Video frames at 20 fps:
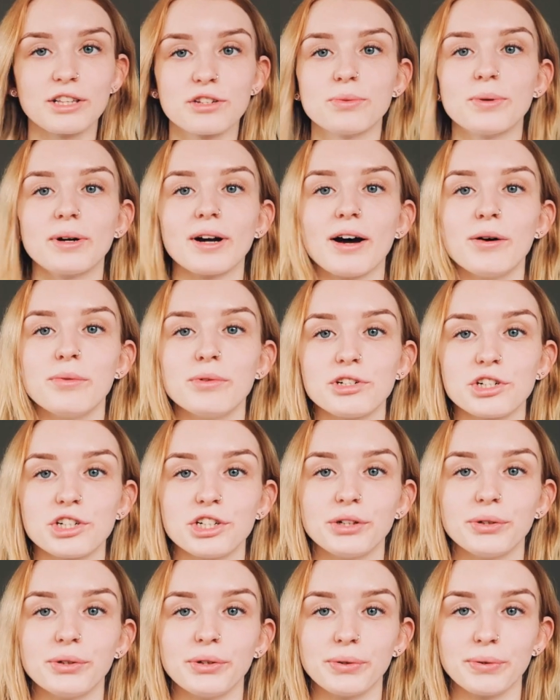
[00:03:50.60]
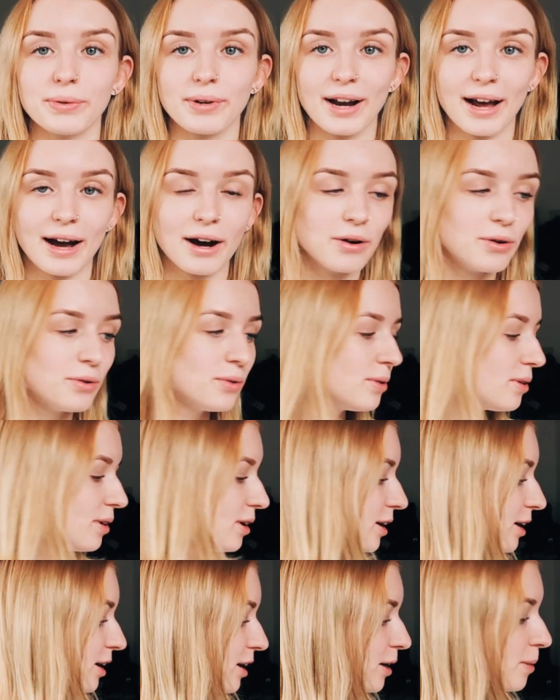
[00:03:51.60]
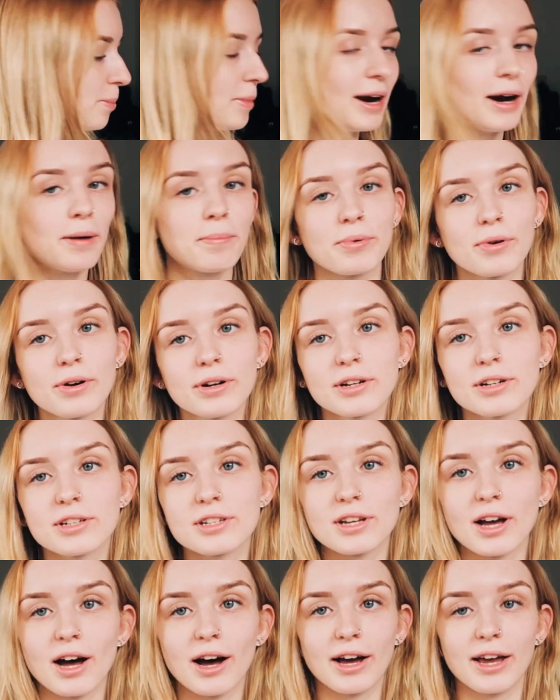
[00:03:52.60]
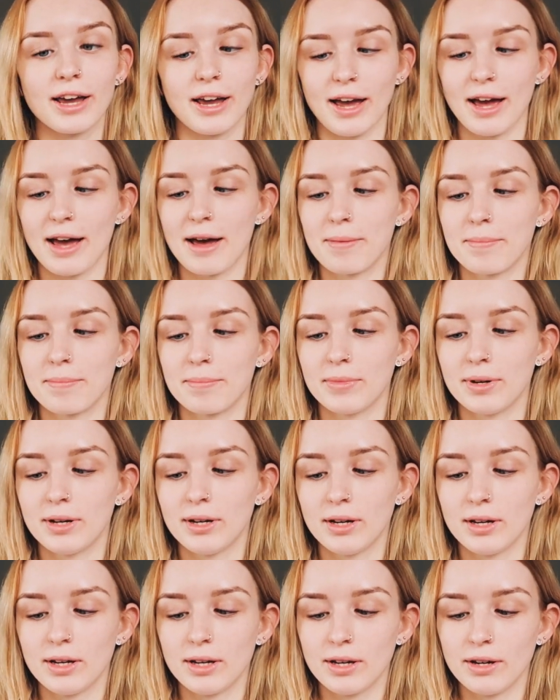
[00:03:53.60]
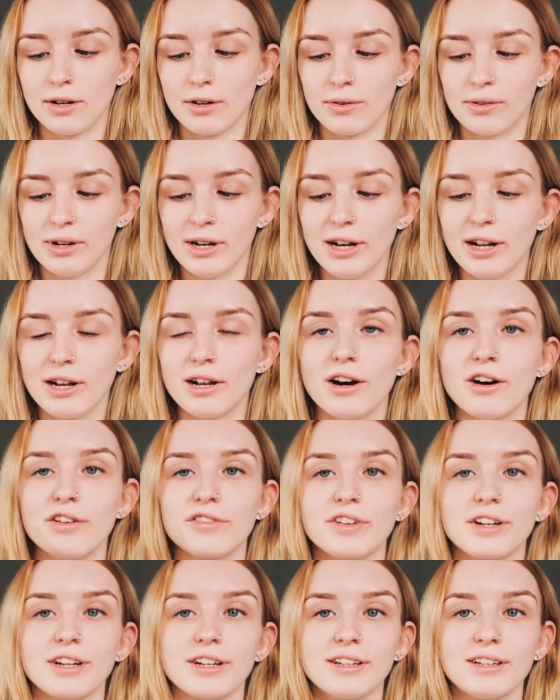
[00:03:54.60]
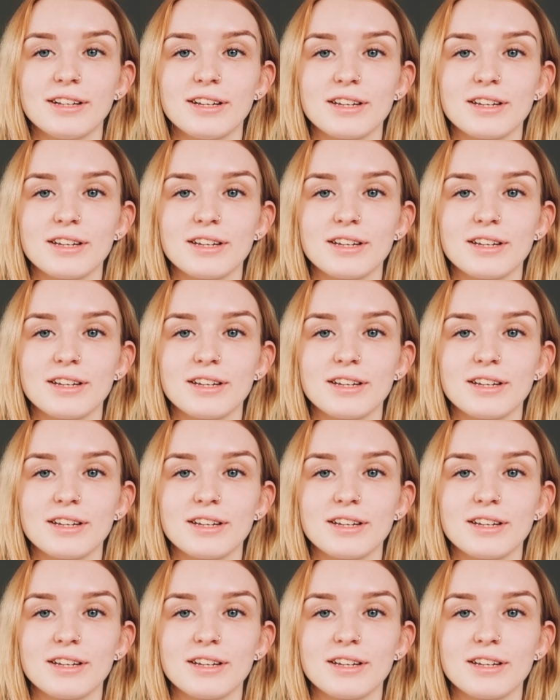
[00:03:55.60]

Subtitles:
that's what I will show you now. Hair products, I am really loving